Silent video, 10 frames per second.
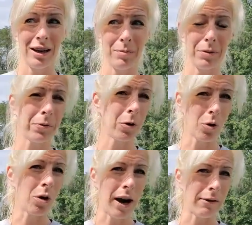Before
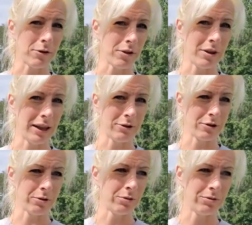or after the
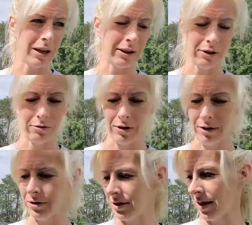electrical. I don't know. I
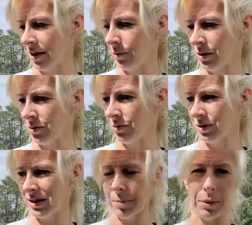haven't decided which
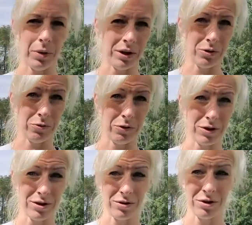step I want to do
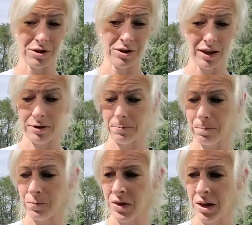first or second.
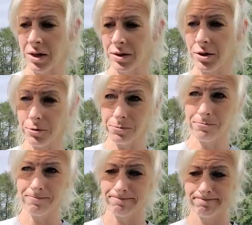So
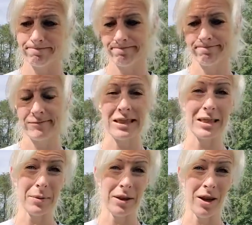it's gonna
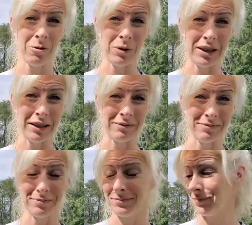be a long weekend.
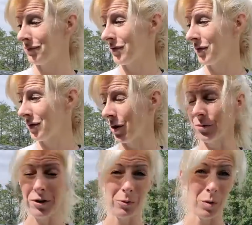
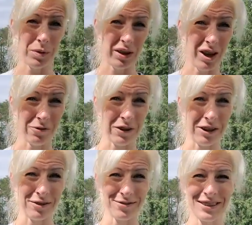Hopefully it won't be a long video.